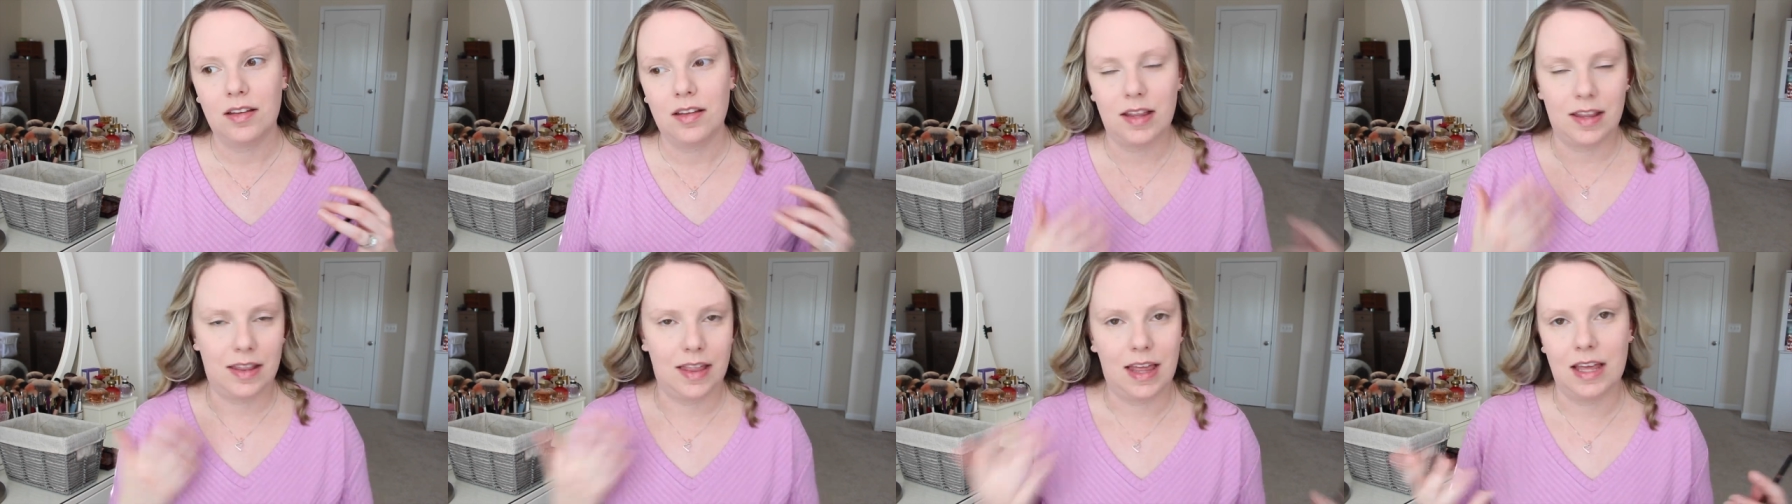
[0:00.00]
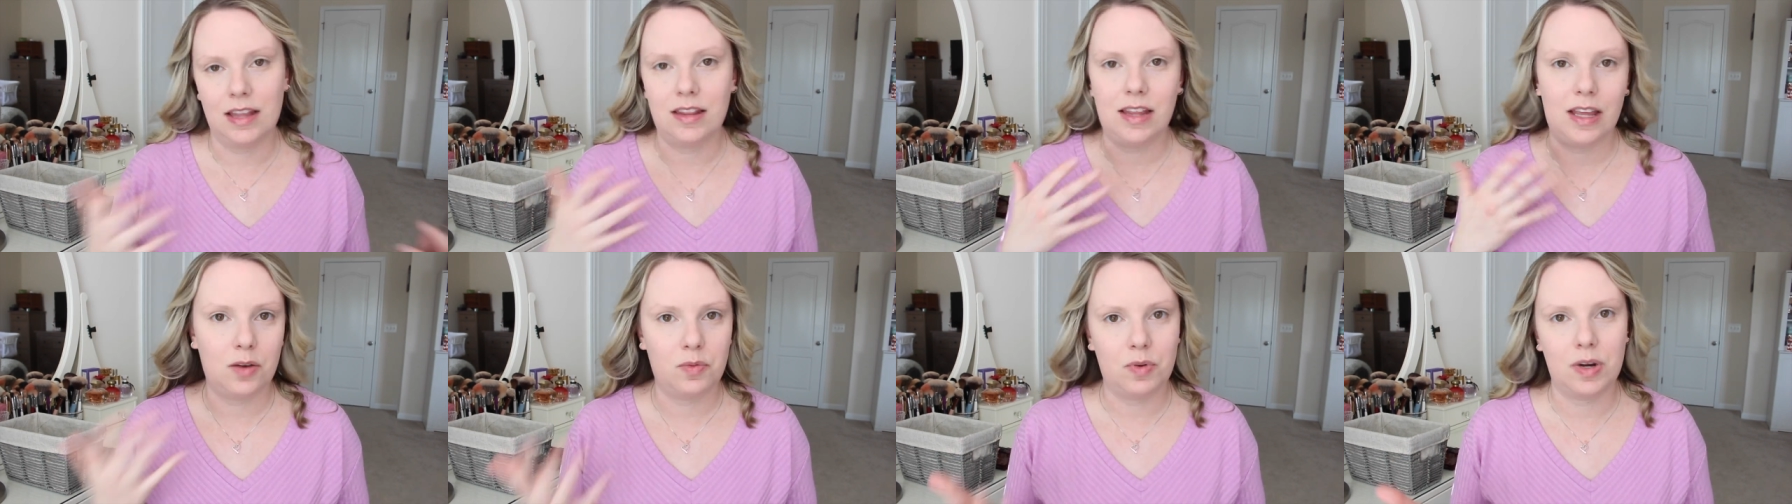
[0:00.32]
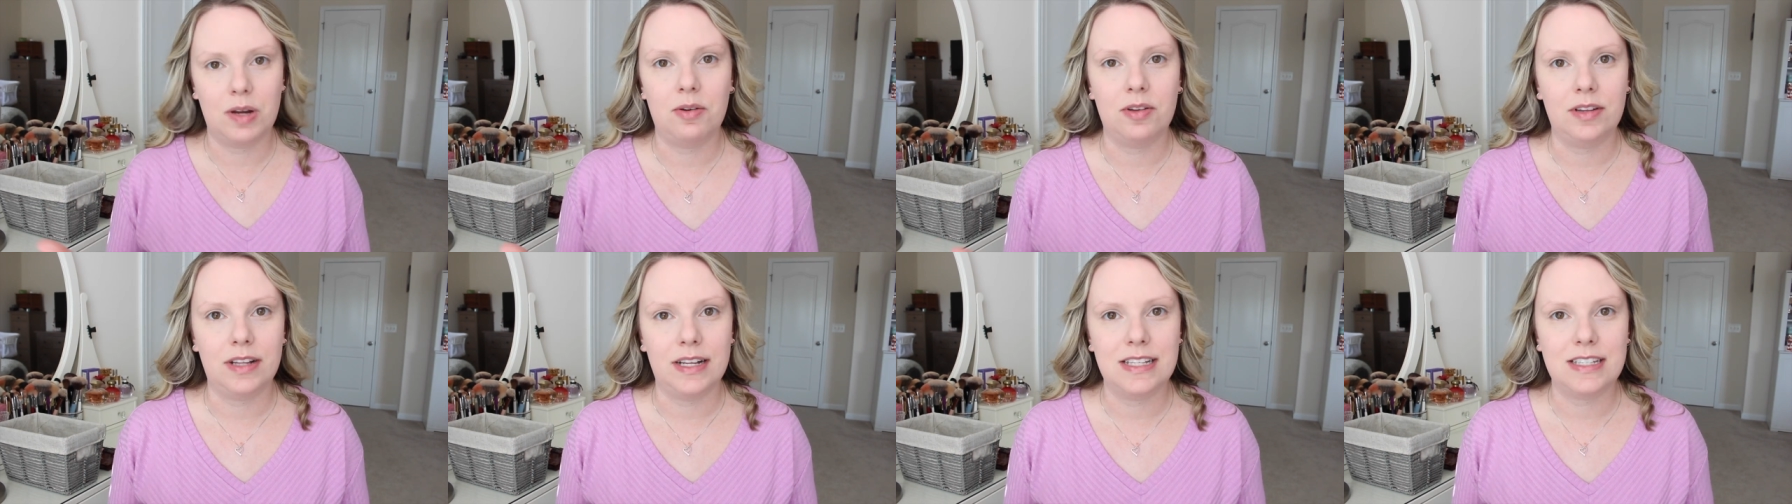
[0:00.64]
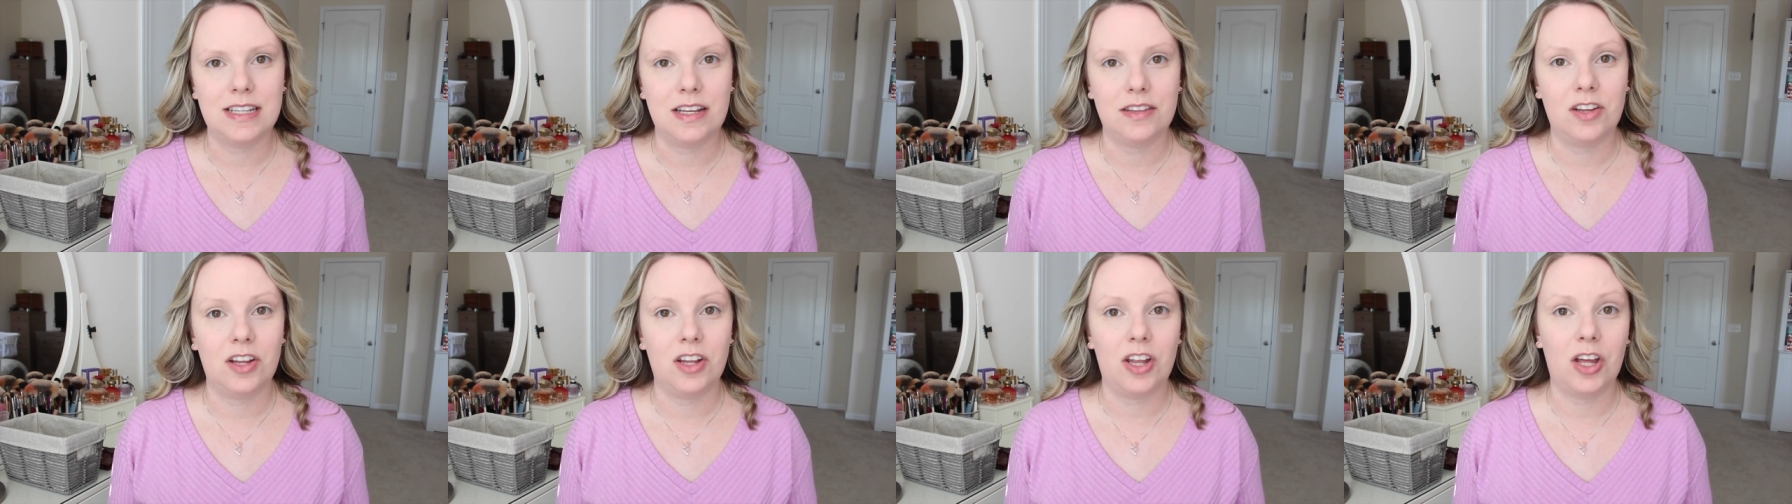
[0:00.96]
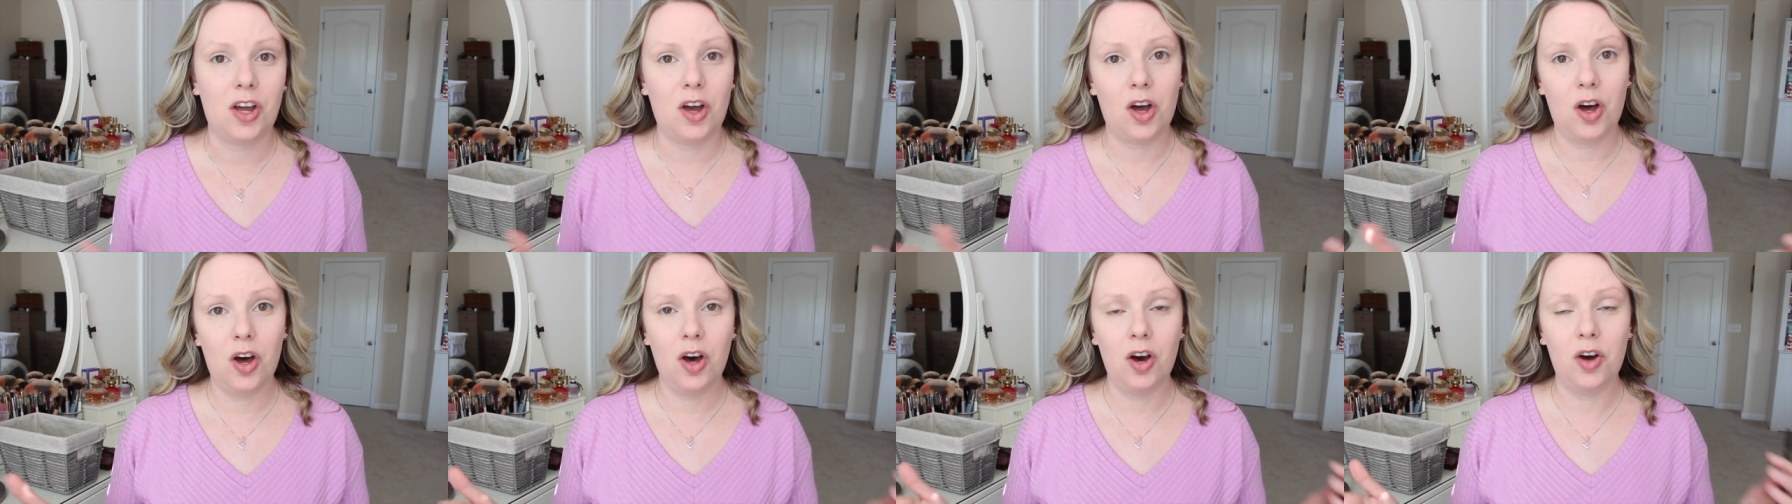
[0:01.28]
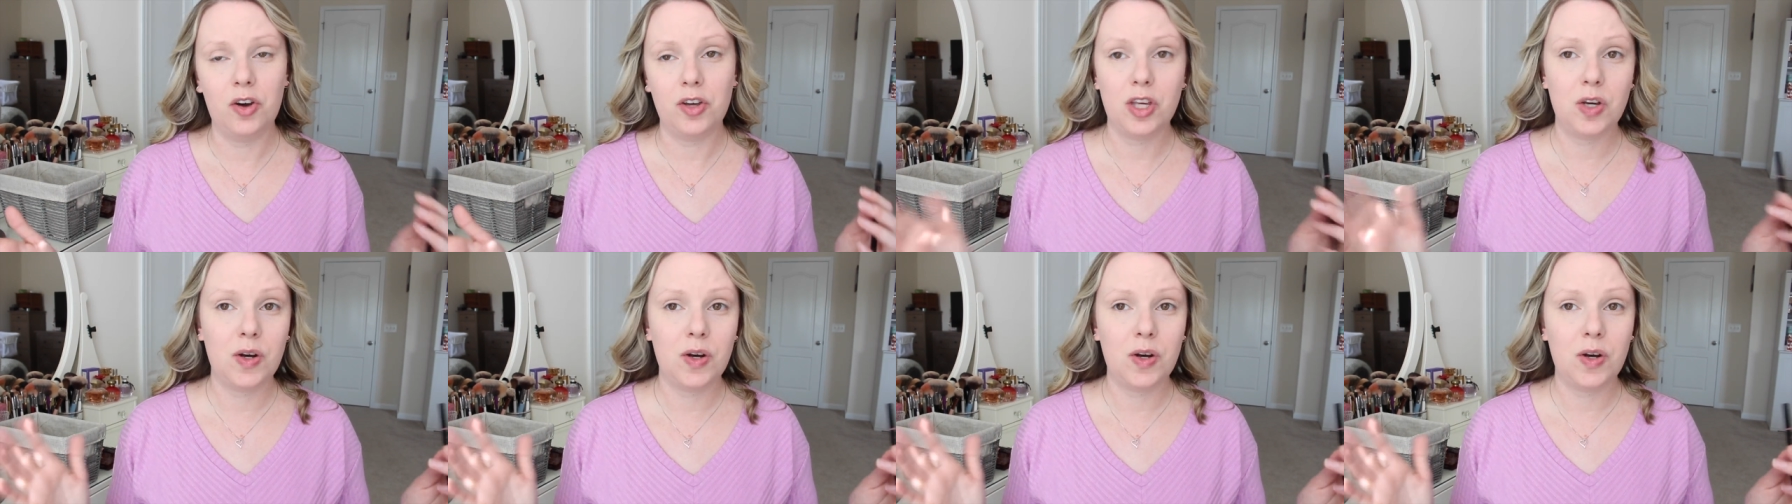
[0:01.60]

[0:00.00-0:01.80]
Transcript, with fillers: they like re-release it and they're like, oh,